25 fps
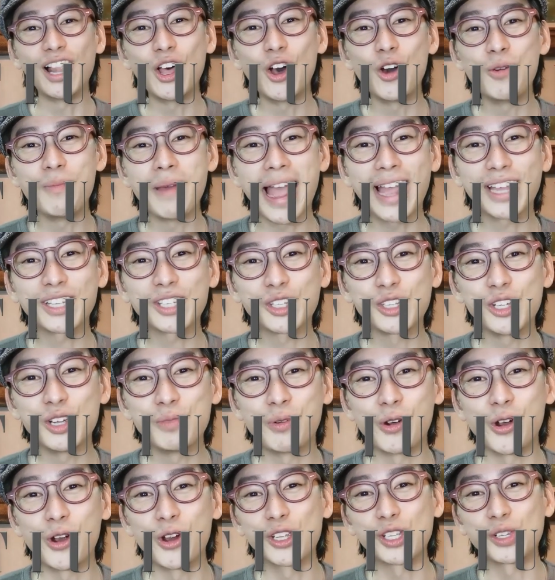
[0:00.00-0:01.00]
Hello,
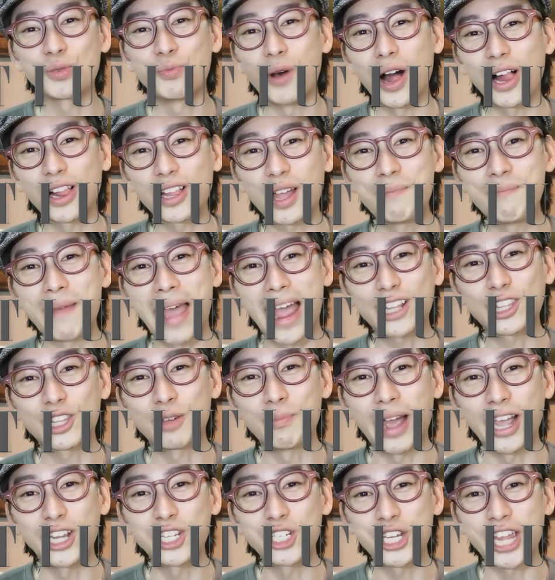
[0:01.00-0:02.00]
MaxTubers! Welcome
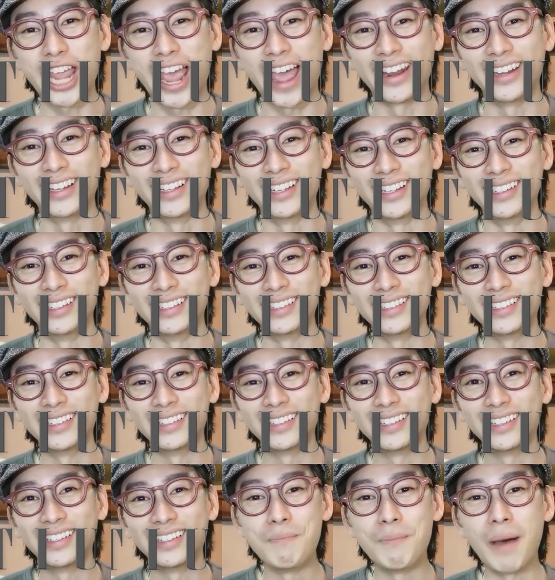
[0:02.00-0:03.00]
back to my channel.
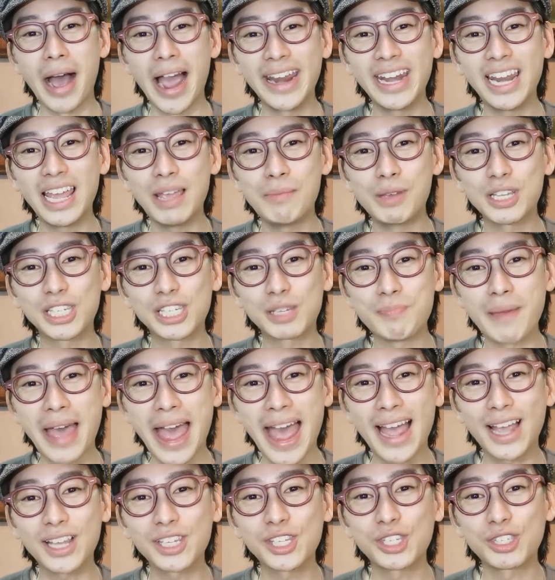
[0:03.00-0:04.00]
My name is
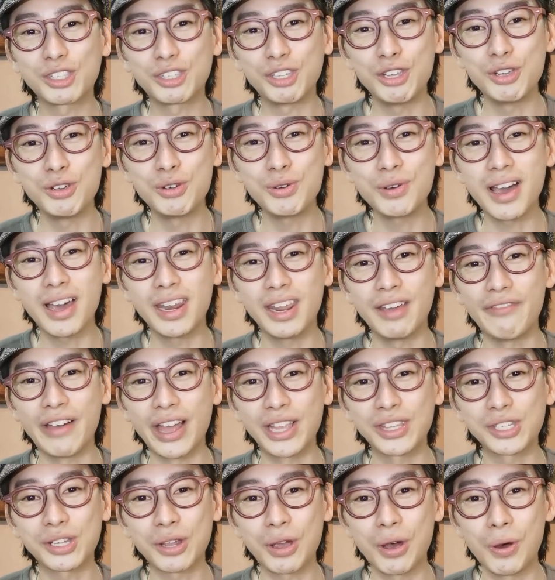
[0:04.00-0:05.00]
MaxTiube, an
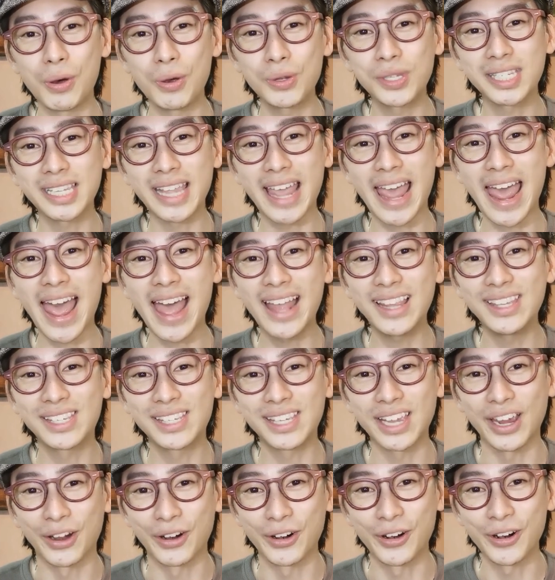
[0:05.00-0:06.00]
events host and
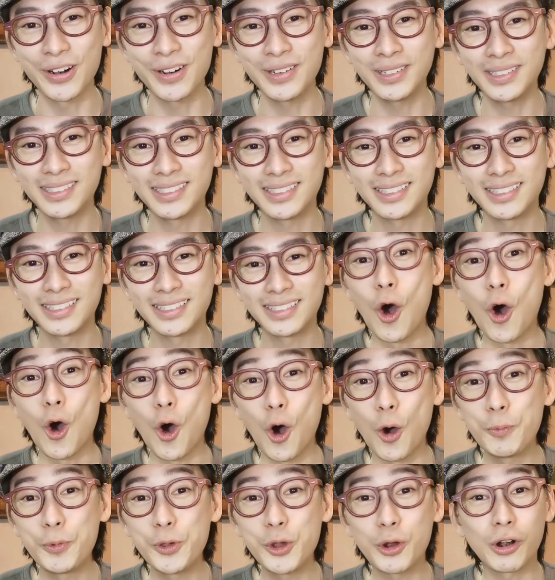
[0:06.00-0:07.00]
singer.
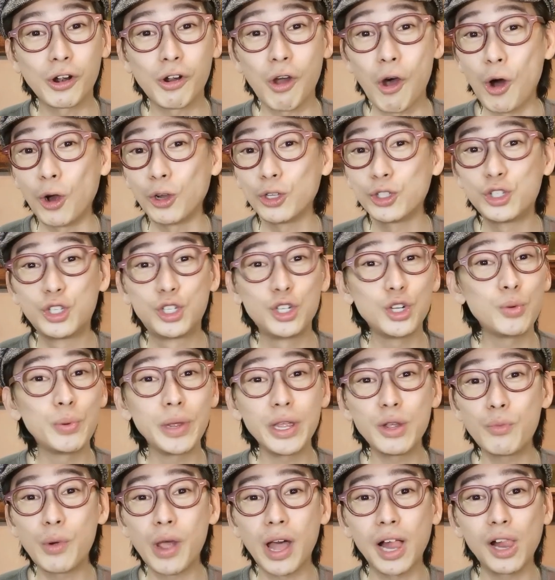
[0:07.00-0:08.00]
Hope you're all
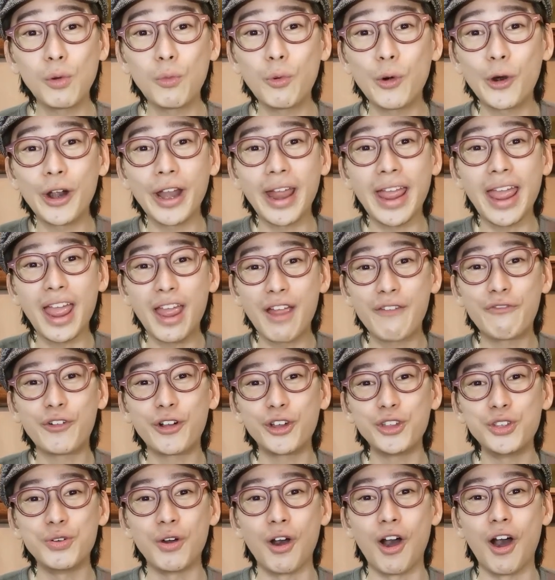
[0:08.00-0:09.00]
doing well
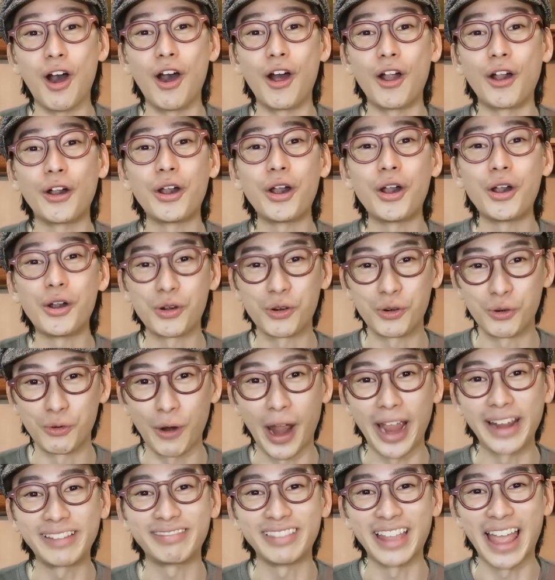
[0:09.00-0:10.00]
wherever you are
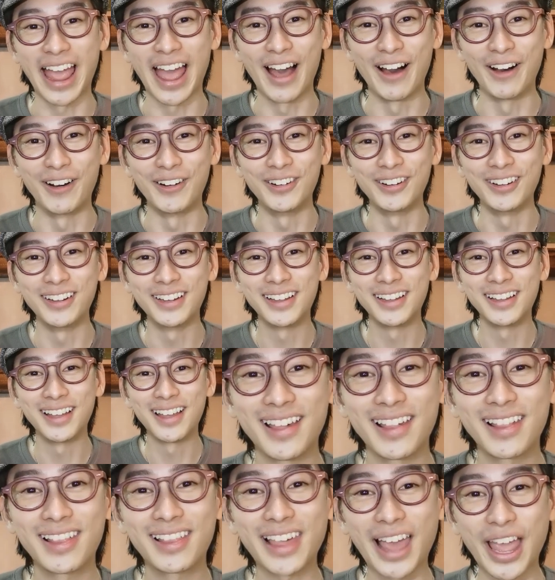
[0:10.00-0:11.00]
right now.
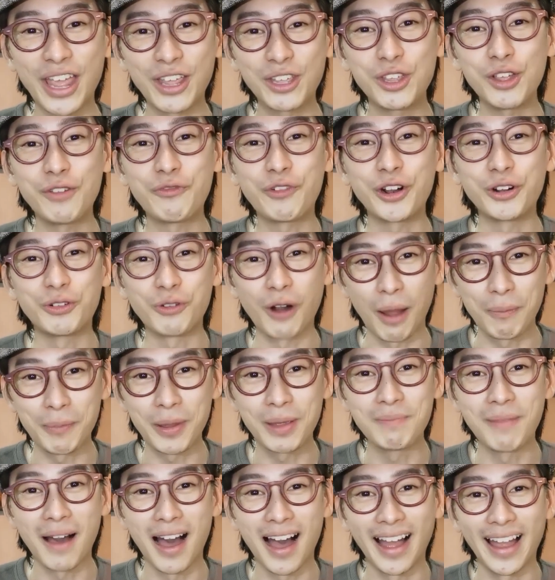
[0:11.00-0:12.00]
Thank you for
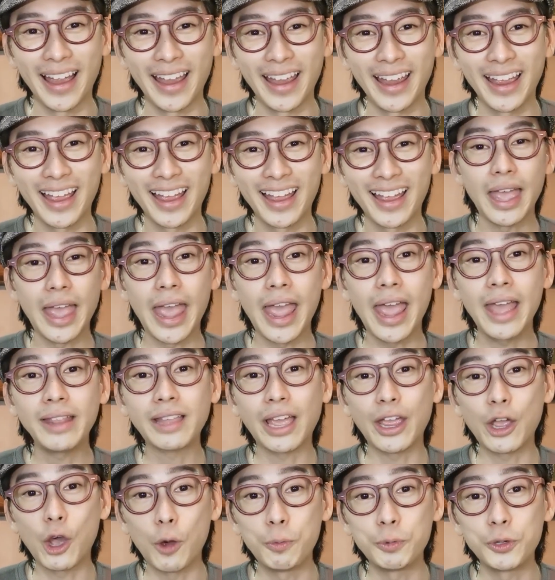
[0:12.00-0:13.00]
dropping by. And
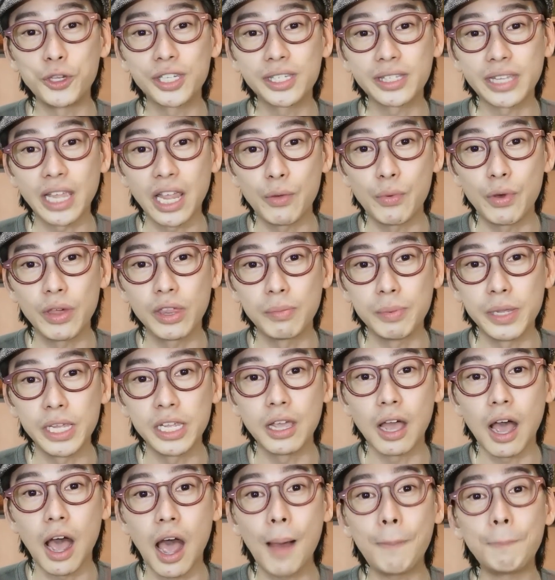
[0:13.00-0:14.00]
I hope you stay with
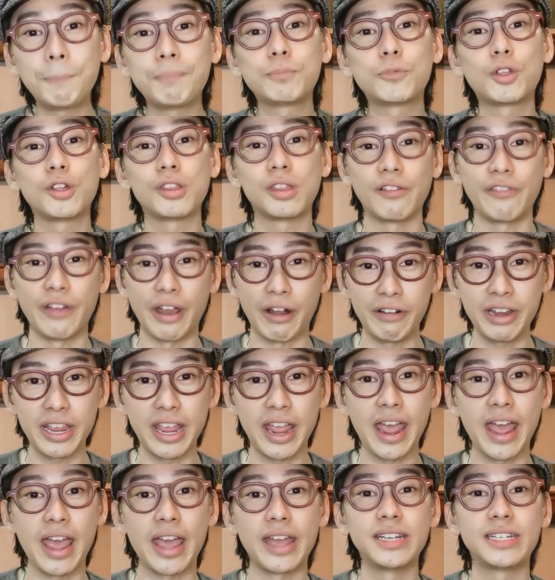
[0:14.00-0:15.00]
me up to the very
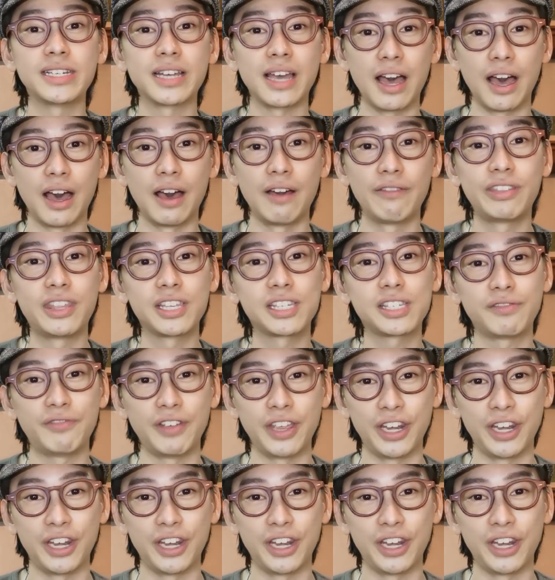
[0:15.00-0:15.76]
end of this